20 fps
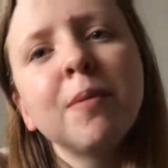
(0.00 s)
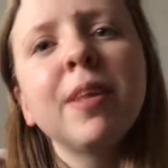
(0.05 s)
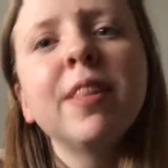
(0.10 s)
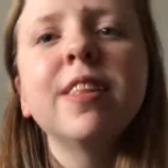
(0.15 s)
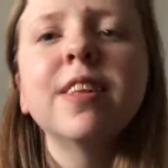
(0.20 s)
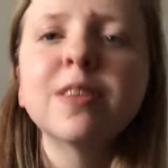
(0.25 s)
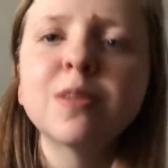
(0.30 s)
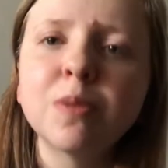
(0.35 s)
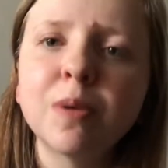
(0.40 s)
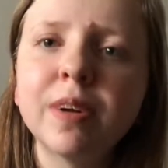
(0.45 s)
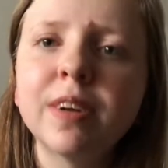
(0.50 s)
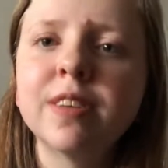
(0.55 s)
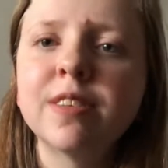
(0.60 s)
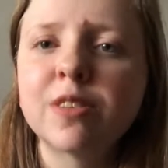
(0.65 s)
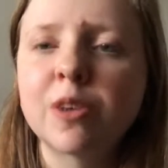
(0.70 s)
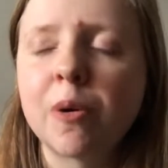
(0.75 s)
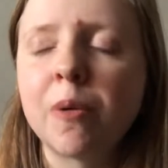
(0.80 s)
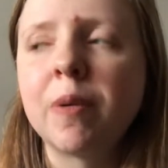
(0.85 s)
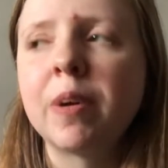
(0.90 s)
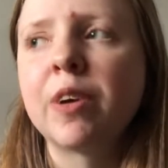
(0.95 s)
this one is
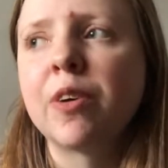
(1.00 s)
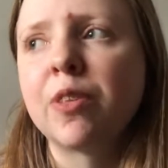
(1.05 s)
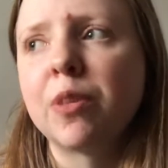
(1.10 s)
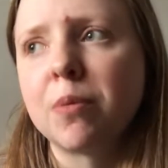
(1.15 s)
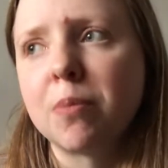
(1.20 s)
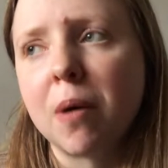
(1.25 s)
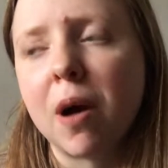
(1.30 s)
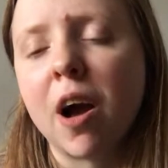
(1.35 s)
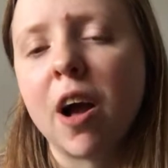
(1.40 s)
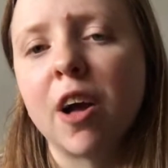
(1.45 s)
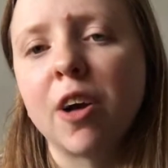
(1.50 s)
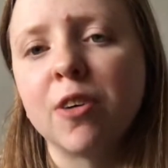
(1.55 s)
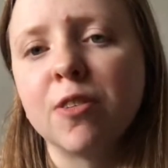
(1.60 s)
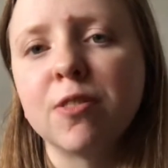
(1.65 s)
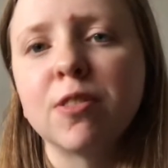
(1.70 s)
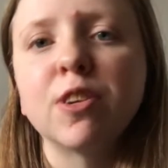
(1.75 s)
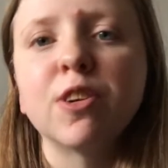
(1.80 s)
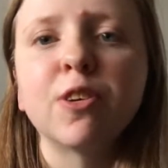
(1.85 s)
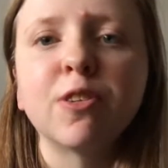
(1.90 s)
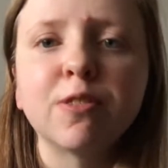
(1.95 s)
going on the pile
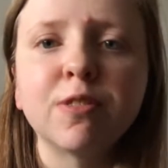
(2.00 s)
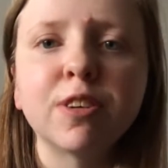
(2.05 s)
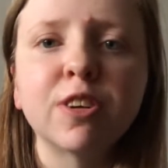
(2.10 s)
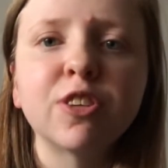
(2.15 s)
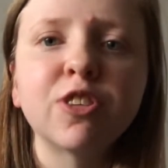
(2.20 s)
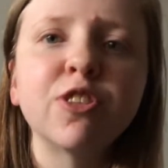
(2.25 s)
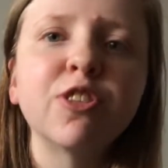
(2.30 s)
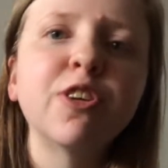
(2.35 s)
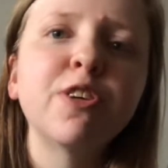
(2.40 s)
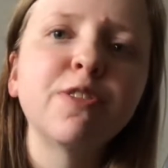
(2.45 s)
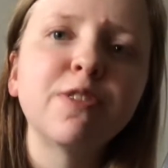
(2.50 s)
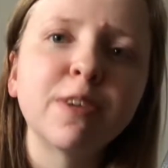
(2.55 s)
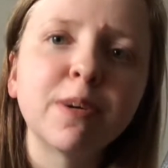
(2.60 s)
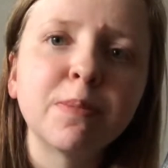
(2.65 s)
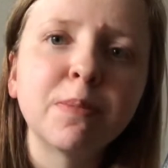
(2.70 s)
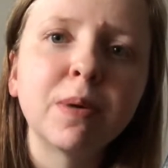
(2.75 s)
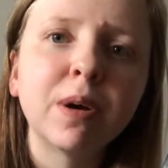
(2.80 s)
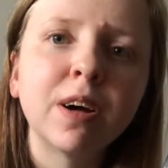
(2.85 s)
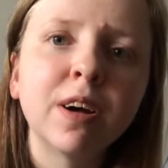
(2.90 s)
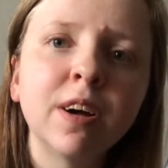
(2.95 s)
for Nonfiction
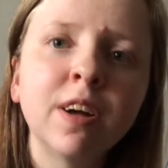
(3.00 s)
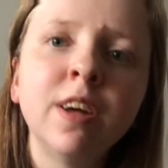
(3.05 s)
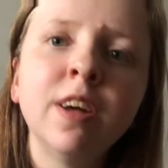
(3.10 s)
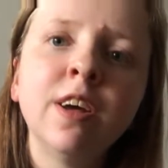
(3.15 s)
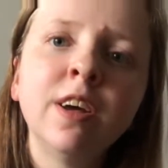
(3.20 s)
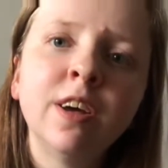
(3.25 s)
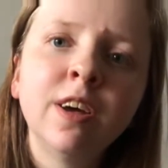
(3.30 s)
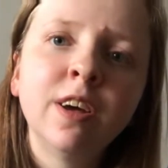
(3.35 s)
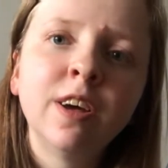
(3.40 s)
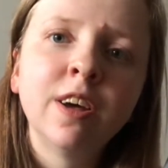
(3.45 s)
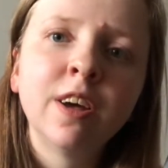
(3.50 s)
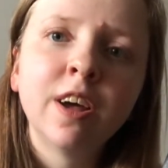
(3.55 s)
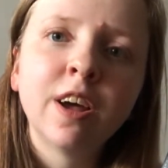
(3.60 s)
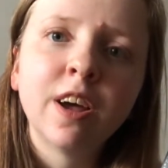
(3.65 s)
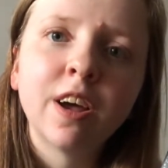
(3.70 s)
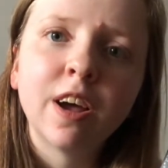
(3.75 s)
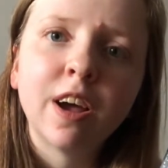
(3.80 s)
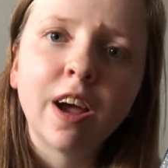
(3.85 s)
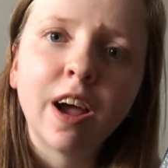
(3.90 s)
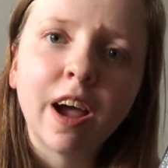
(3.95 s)
November,
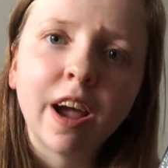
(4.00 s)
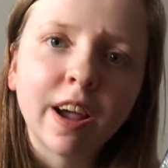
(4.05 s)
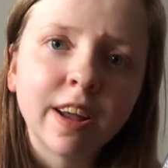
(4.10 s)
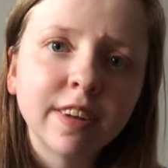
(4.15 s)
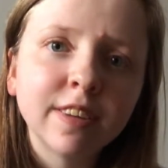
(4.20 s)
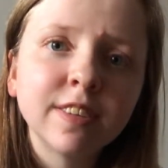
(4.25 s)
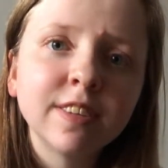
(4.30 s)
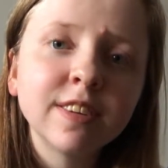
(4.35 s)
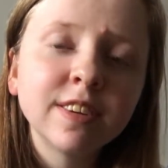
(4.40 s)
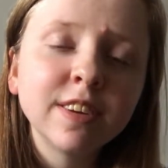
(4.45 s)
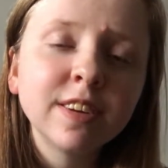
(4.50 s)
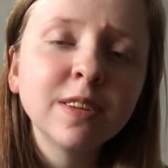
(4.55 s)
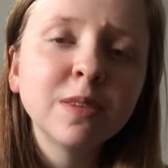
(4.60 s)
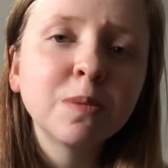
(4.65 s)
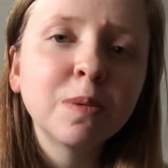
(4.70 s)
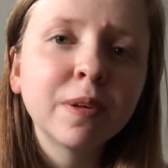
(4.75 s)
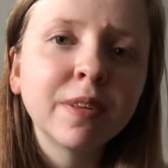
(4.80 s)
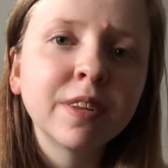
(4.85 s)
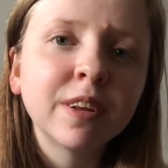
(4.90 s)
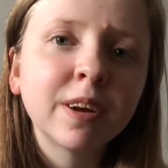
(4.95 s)
and it is
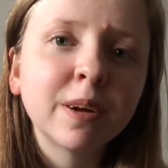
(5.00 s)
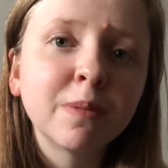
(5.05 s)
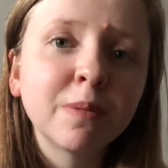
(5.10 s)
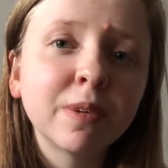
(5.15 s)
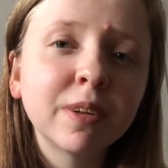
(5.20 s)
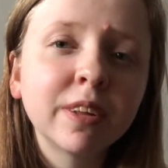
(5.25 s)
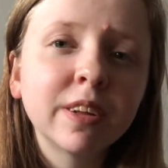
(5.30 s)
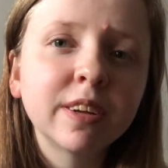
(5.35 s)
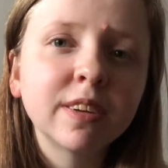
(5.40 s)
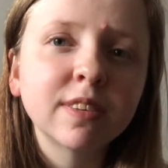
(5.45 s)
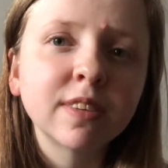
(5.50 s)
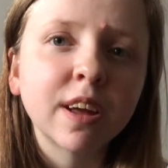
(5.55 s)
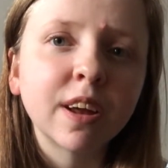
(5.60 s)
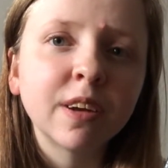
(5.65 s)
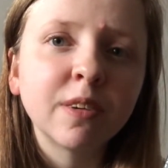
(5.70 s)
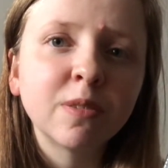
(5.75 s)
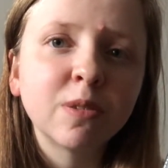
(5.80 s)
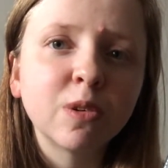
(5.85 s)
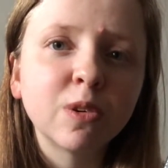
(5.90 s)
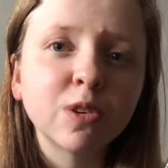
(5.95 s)
one that I'm really
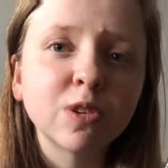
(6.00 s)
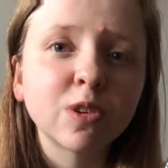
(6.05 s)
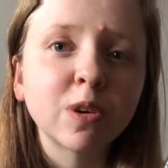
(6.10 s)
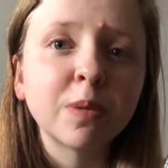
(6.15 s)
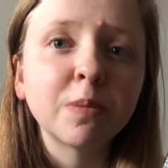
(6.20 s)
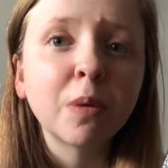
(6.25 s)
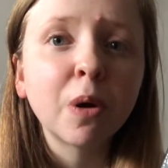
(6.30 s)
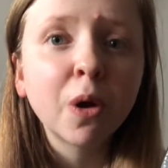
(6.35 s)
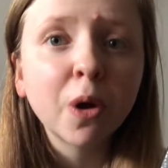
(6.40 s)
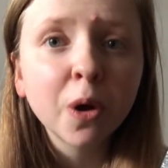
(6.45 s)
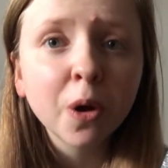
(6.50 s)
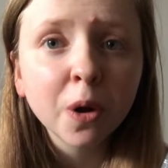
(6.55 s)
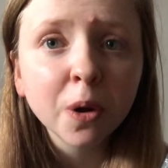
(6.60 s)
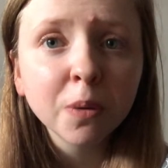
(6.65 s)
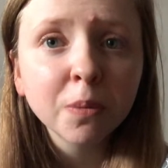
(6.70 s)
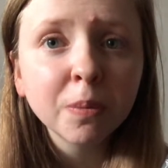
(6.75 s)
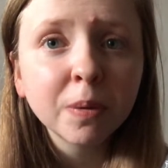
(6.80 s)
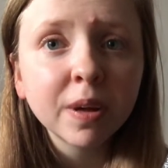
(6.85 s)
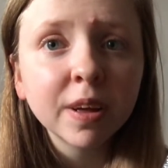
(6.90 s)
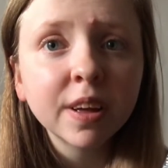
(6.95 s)
excited for, so I'm
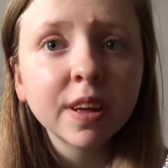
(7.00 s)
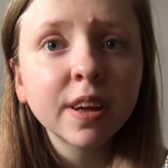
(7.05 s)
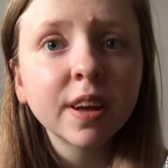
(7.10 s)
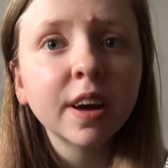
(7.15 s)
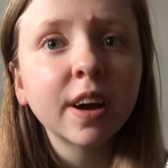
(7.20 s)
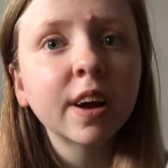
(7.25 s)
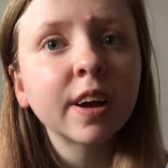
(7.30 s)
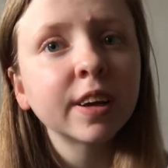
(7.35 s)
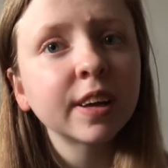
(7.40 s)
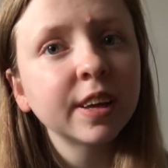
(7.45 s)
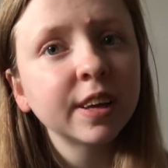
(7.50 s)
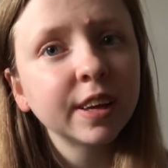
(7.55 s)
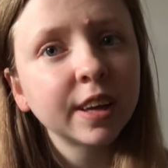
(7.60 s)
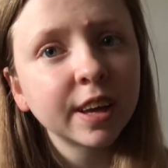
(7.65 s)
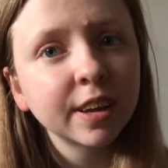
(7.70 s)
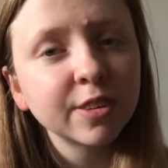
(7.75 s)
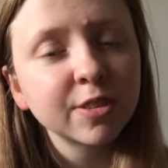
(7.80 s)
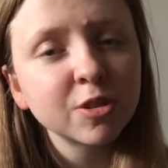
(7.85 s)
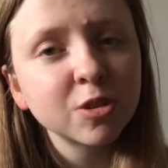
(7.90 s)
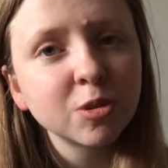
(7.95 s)
hoping I can
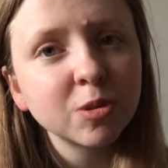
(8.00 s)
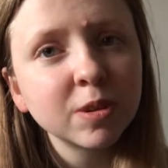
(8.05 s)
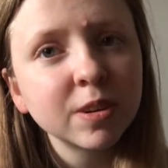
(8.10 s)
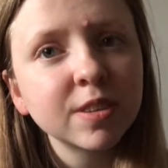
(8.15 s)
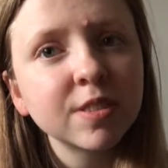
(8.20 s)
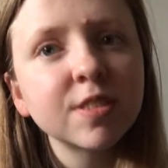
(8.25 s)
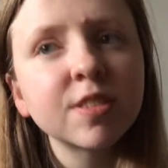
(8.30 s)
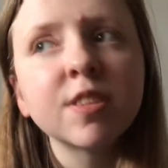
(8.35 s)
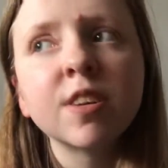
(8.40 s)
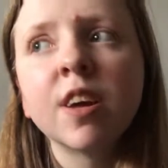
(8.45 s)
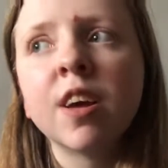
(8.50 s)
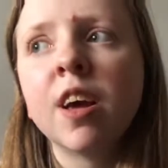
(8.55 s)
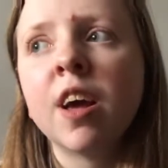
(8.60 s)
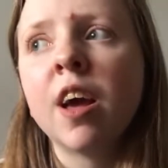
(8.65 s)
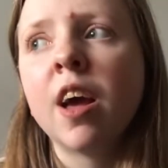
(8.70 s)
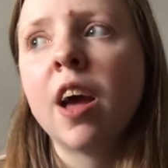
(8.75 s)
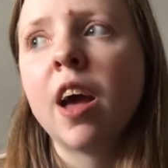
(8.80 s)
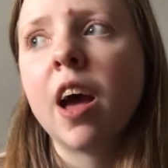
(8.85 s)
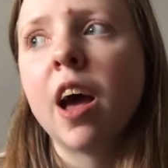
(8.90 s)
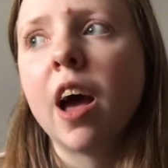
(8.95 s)
get to it.
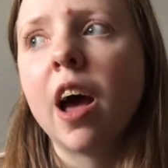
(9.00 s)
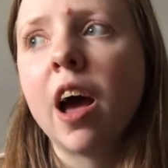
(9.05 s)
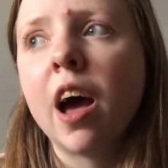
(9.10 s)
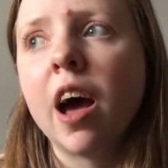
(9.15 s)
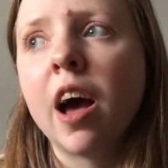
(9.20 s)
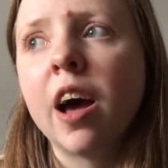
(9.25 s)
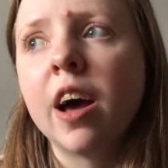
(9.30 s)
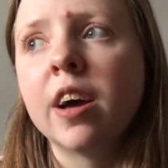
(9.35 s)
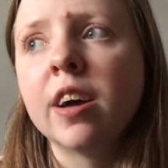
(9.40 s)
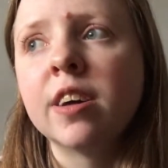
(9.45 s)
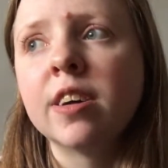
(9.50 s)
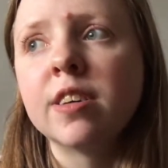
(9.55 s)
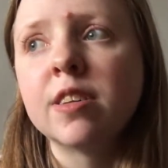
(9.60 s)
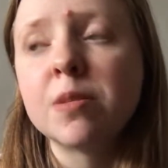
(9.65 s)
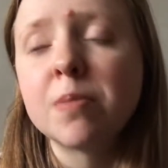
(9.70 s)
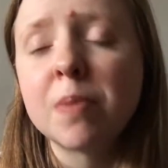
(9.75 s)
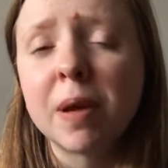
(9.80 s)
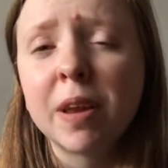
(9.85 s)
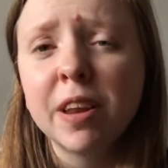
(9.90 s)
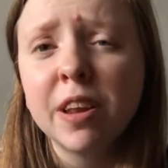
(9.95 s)

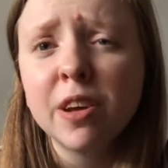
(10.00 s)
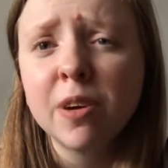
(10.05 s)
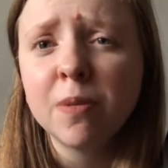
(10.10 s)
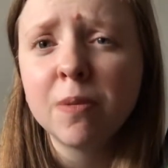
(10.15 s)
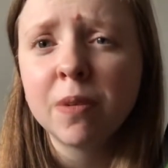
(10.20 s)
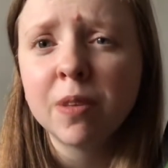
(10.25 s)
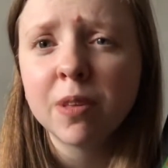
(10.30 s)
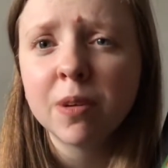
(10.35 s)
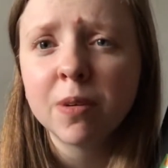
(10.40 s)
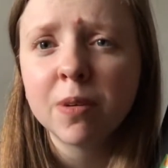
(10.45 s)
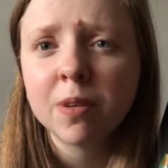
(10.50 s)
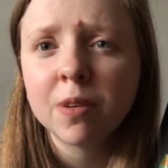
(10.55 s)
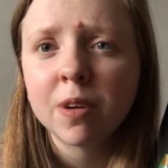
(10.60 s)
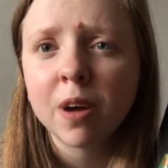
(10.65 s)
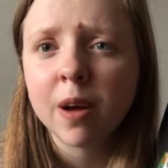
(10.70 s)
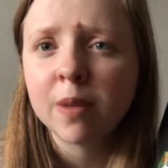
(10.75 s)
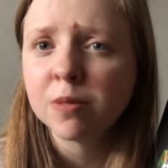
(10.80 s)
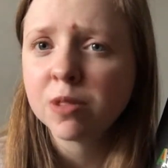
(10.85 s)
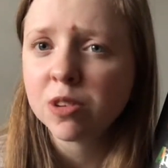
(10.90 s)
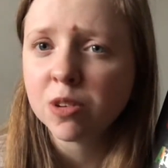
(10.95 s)
Depending on whether
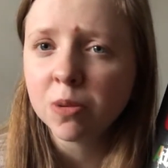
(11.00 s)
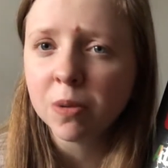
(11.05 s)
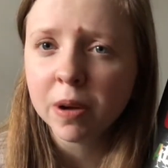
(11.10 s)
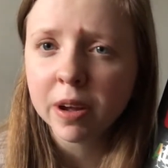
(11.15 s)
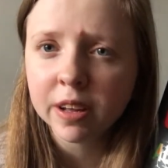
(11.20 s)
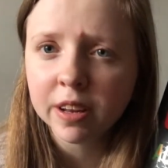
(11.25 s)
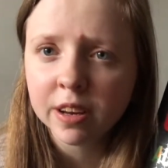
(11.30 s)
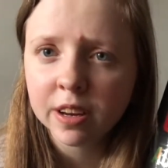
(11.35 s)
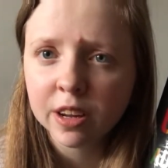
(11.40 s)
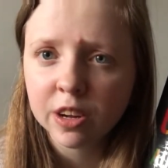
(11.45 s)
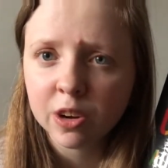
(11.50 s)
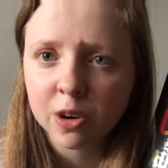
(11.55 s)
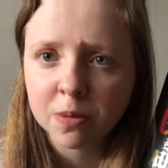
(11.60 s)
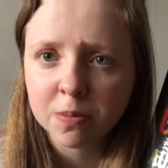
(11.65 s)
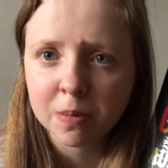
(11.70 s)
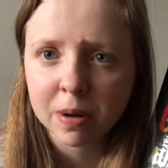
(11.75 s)
I'm still waiting on